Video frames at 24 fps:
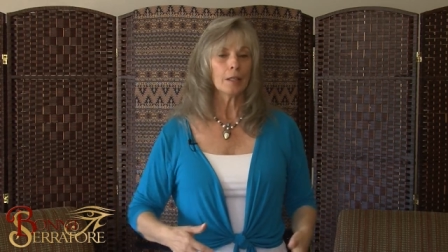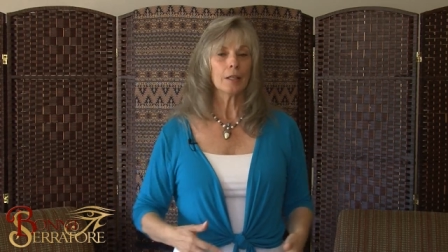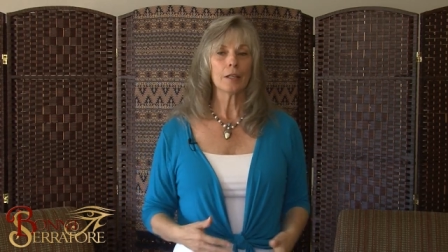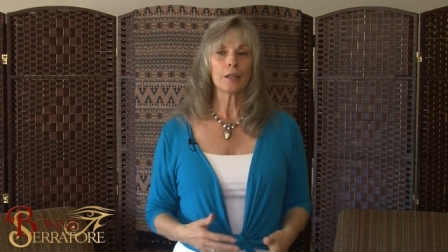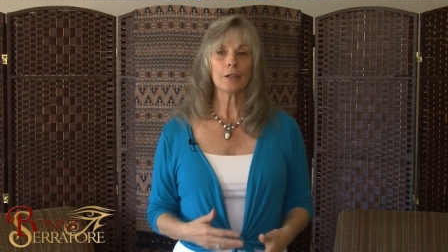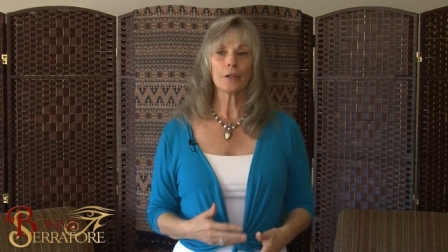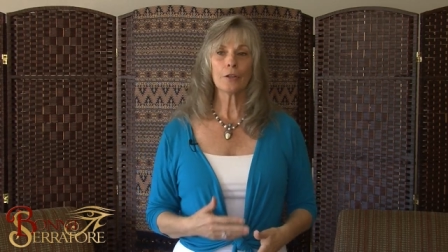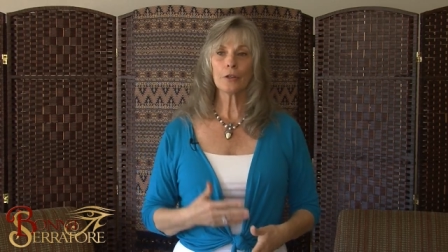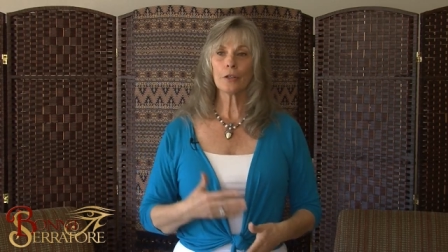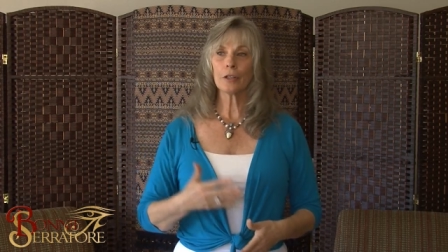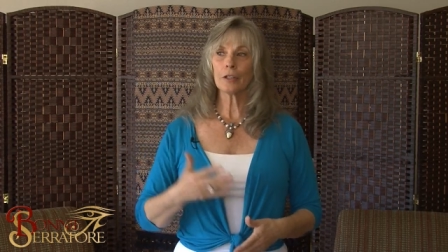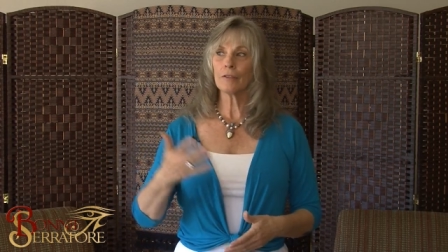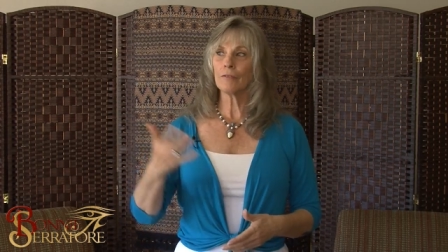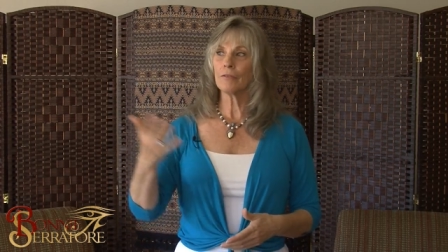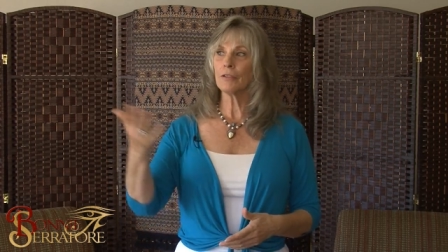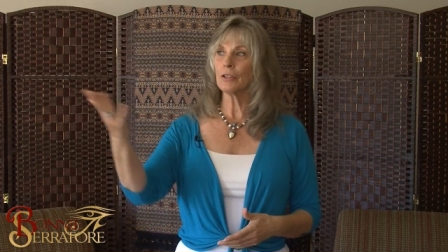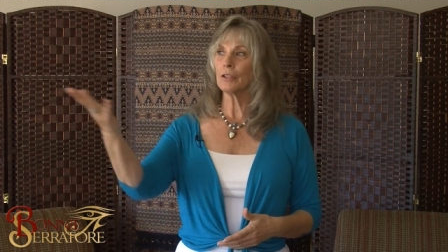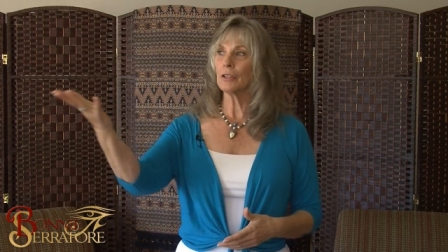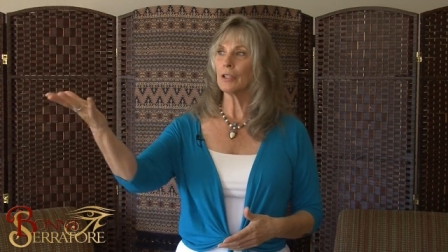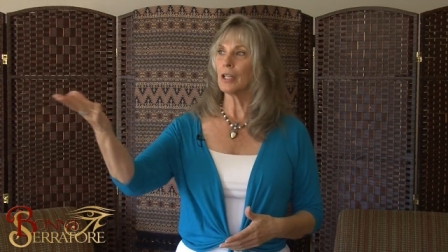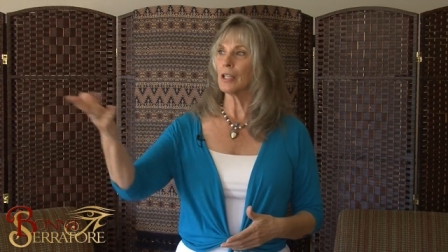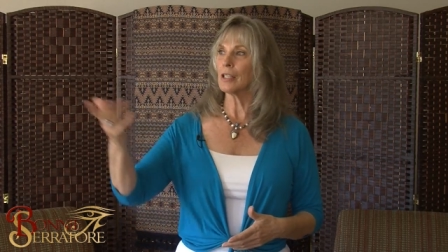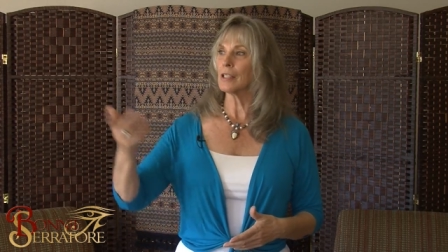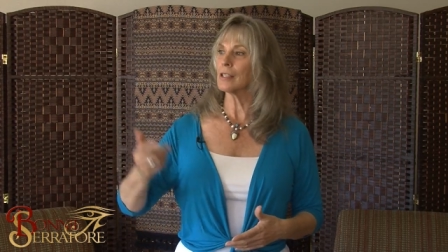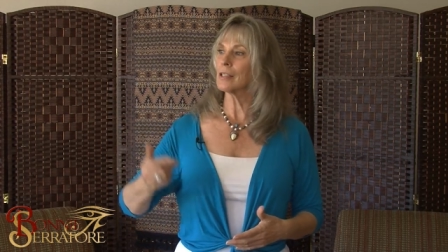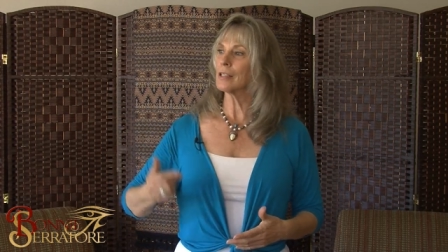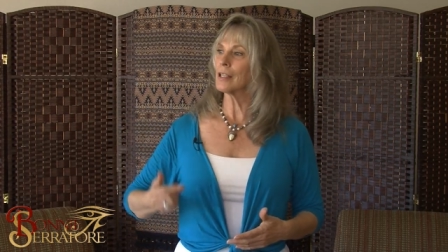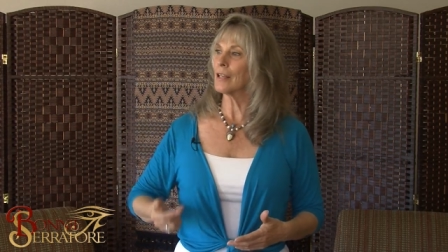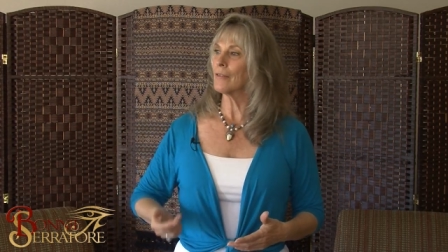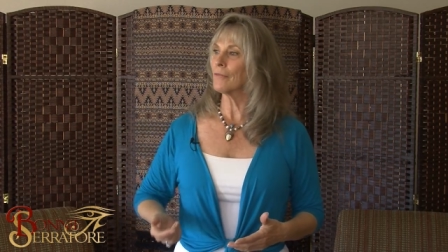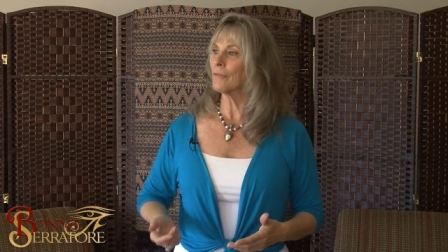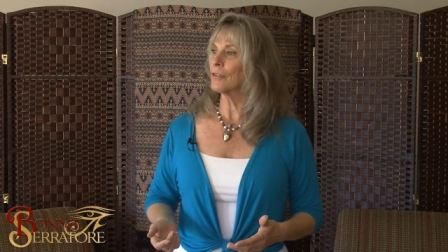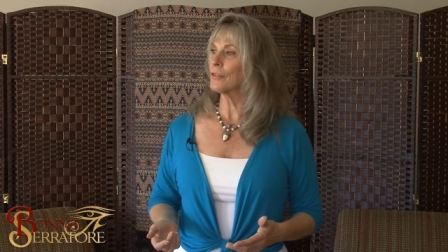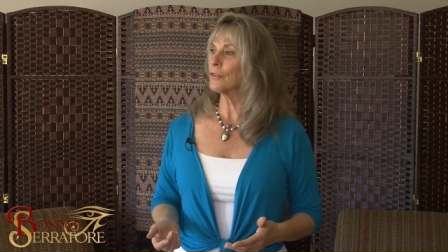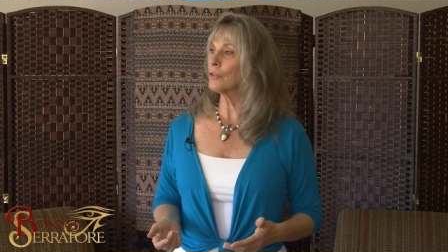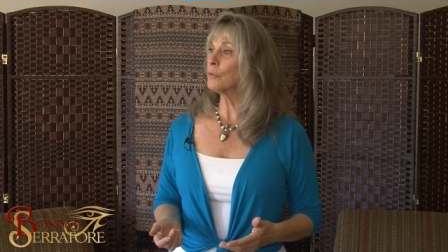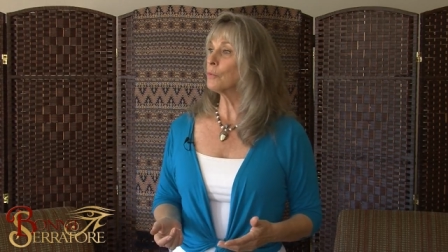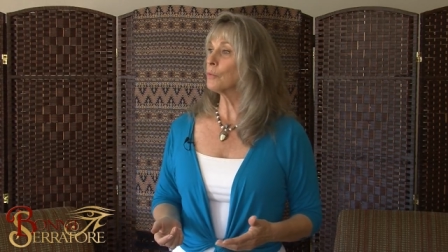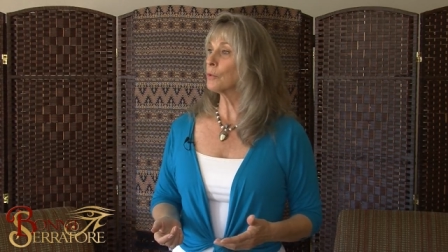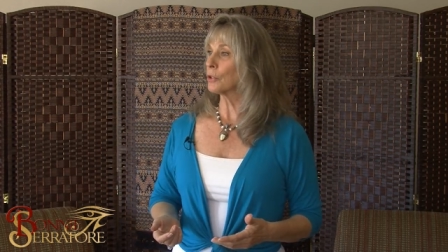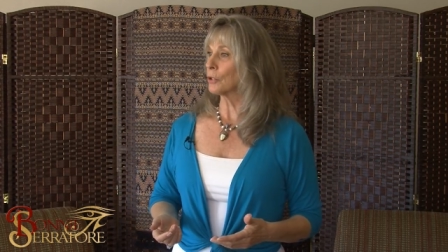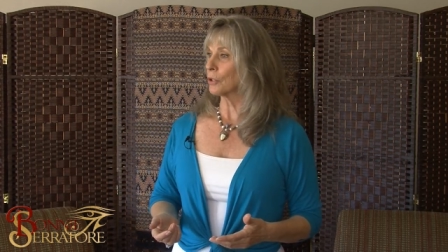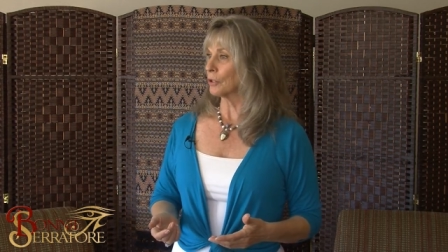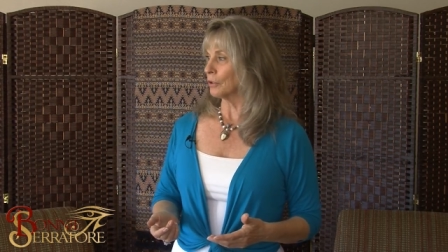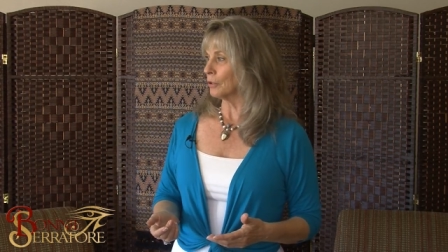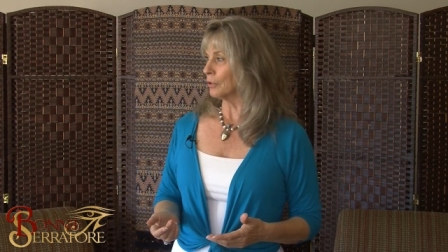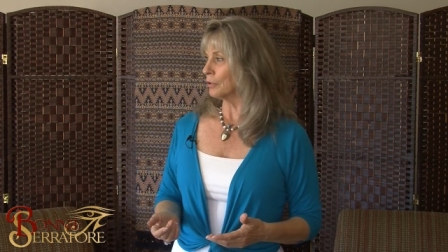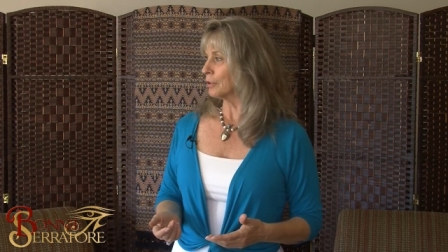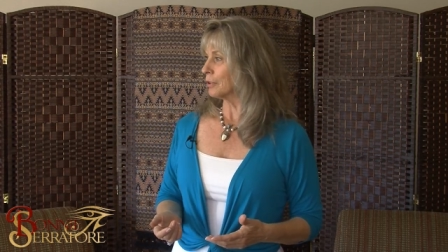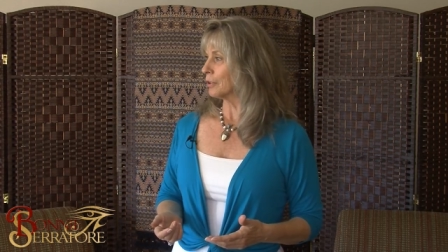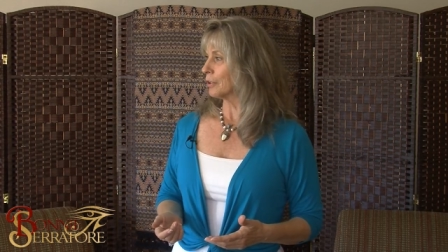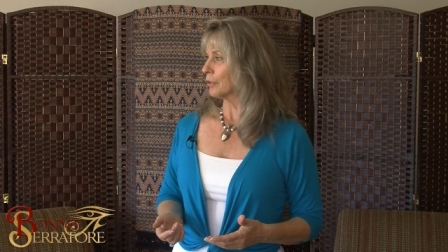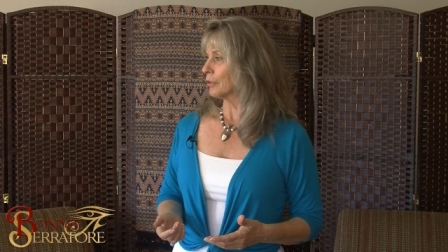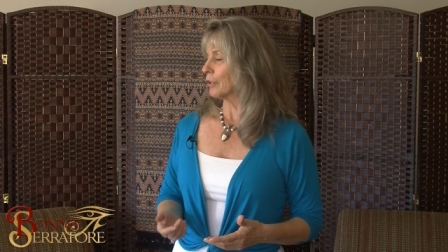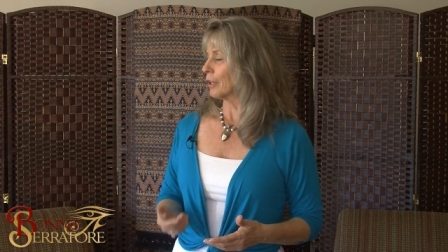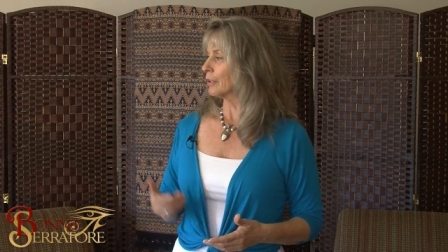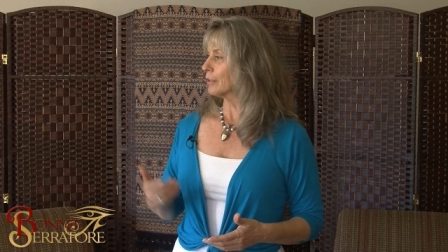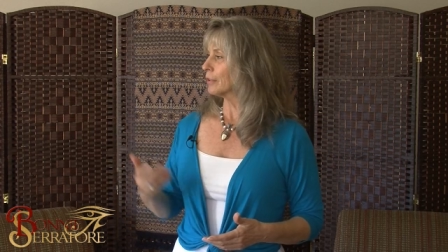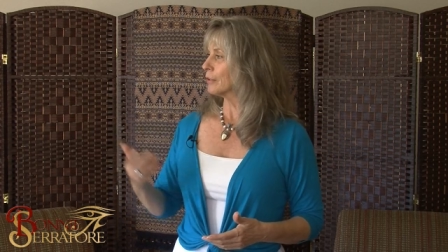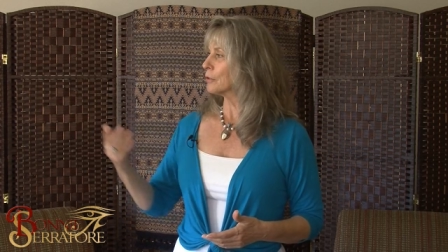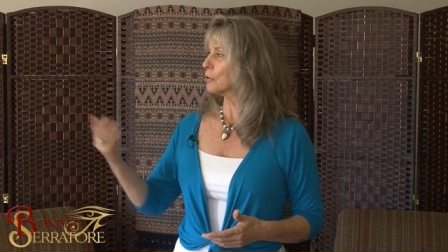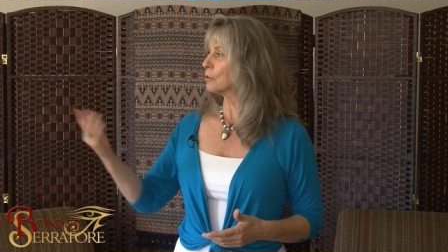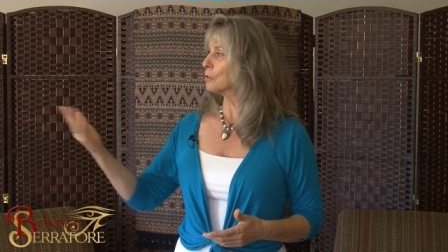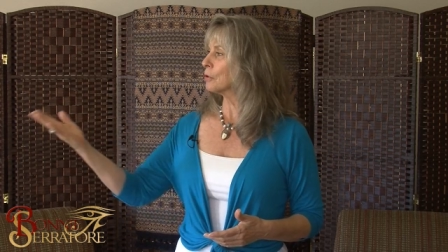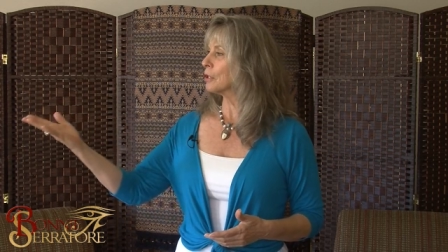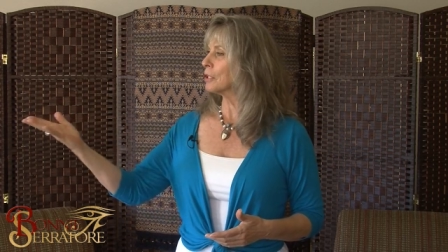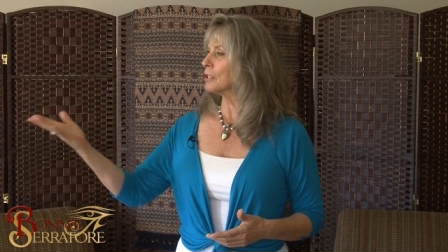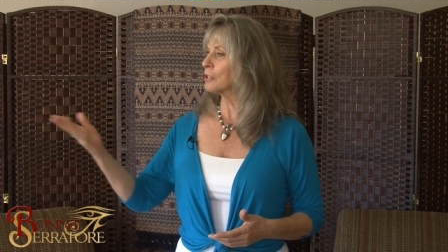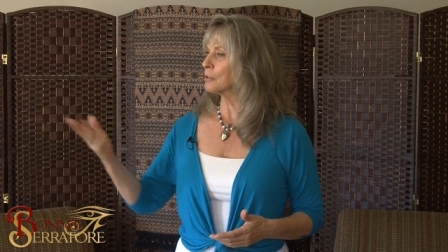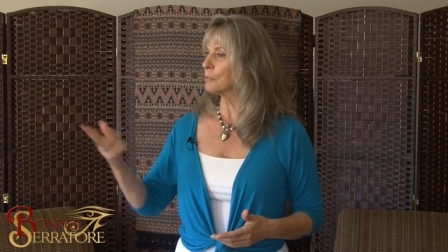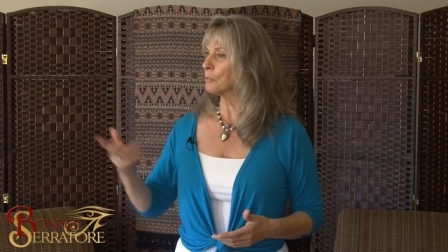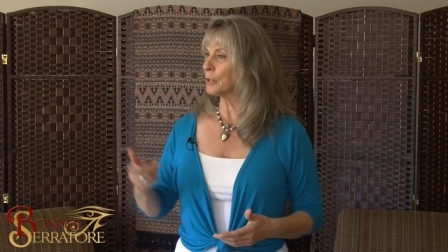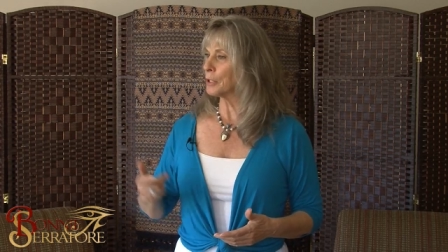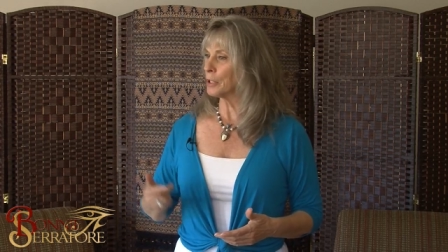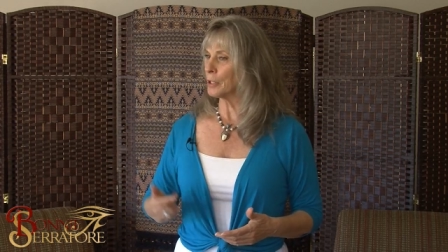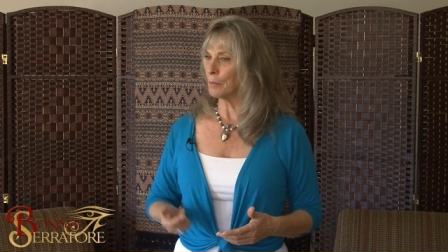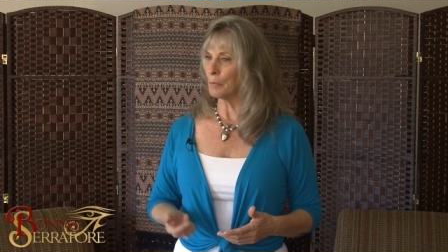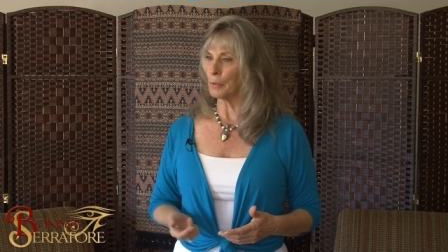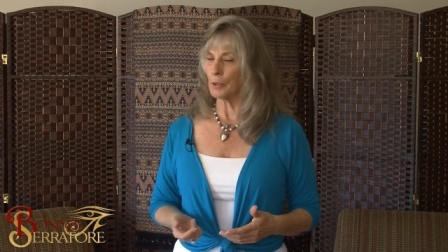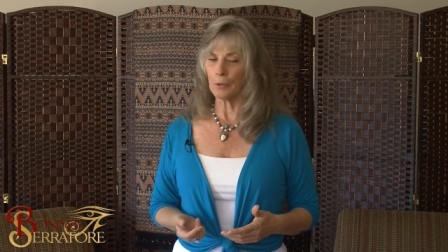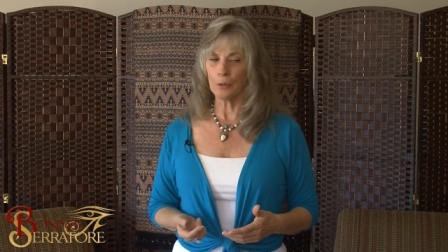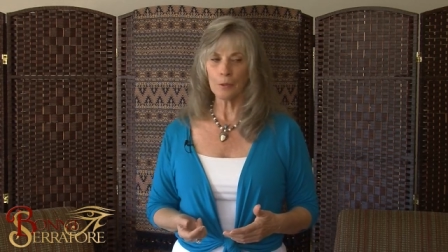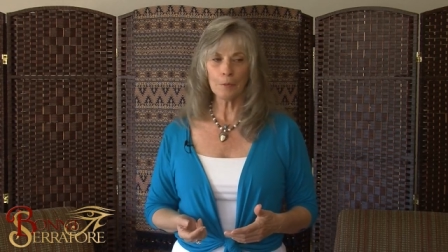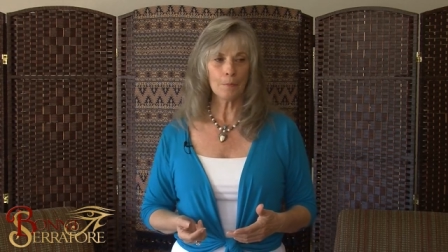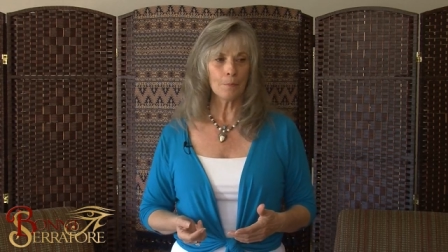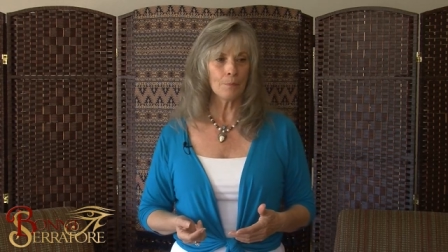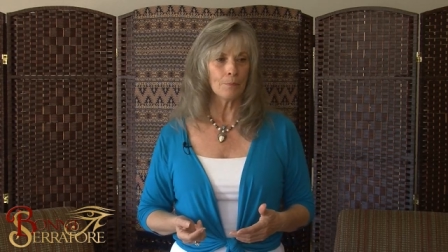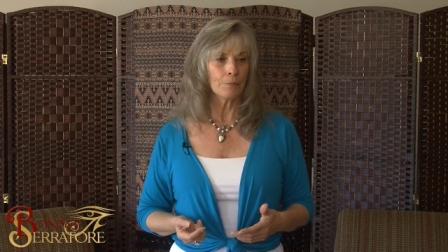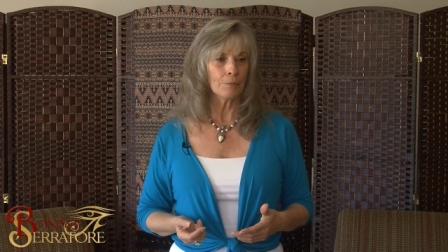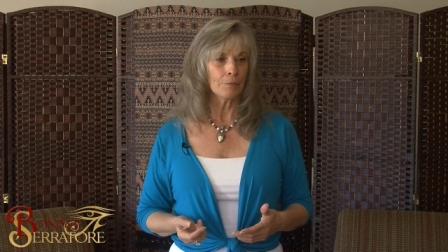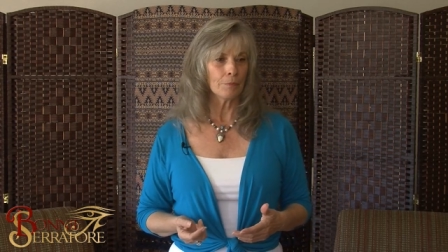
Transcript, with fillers: You're going to feel unsafe in the world. You're not going to trust people.